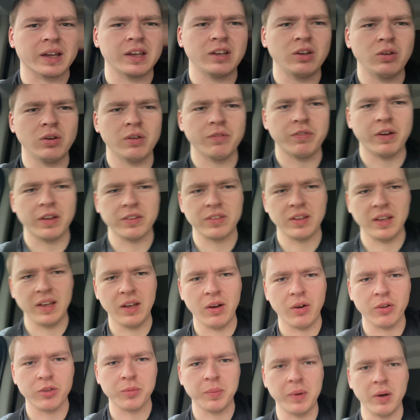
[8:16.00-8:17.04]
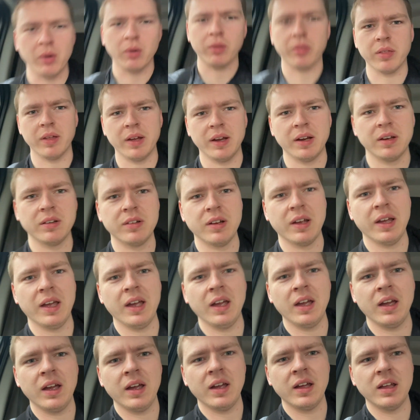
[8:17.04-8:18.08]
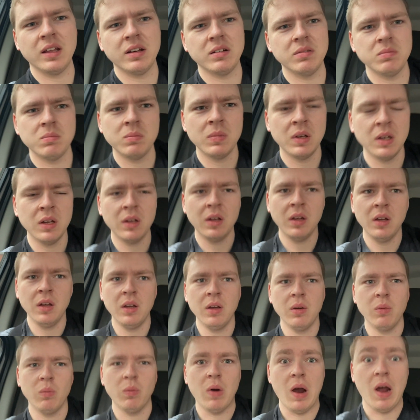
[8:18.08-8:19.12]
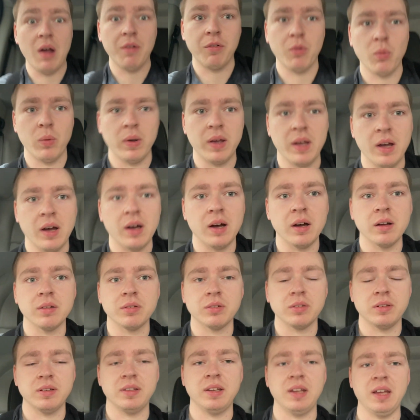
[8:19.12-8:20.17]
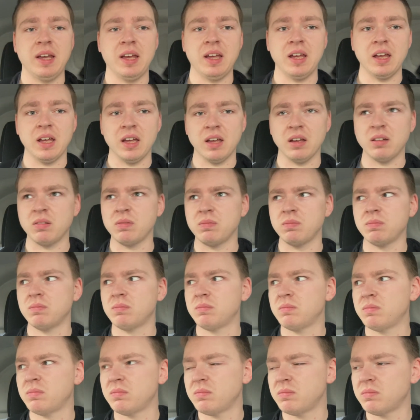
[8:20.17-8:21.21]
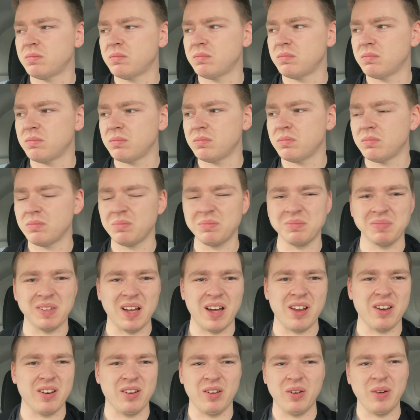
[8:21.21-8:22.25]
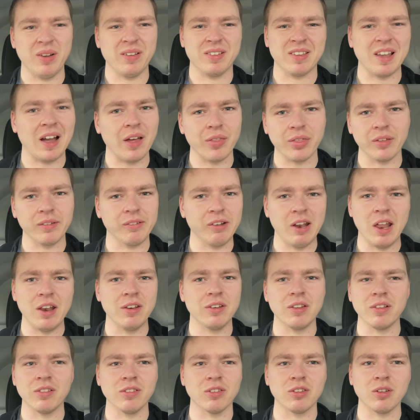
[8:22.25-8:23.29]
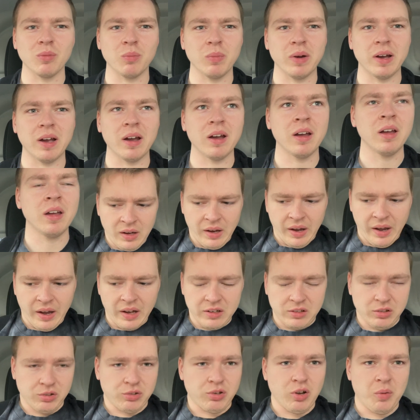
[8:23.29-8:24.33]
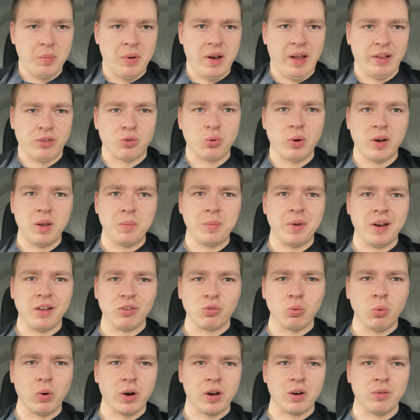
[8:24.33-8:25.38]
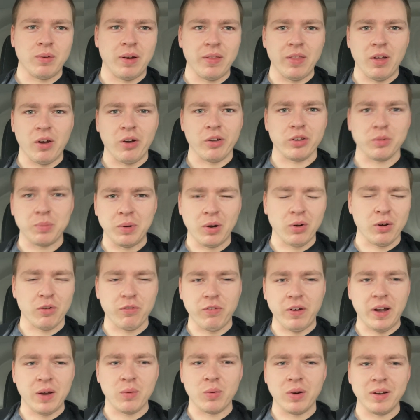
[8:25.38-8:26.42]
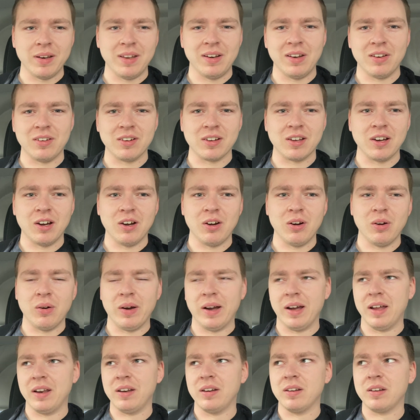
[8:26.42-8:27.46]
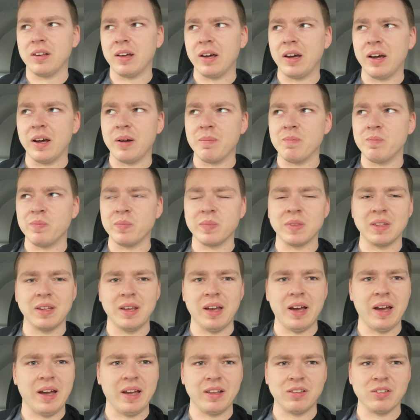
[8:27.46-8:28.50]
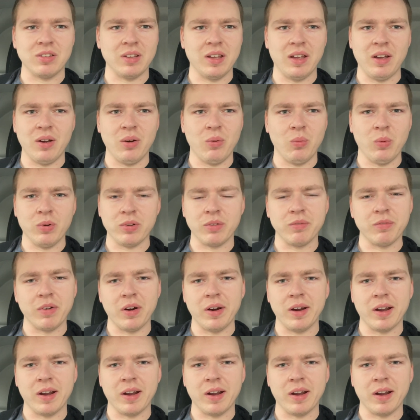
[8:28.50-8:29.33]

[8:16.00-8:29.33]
university hospital thing, here in wherever we are, near, I don't know, it's south of London somewhere. It just took me like 20 minutes walking around the hospital to find where I needed to go, and yeah, it wasn't very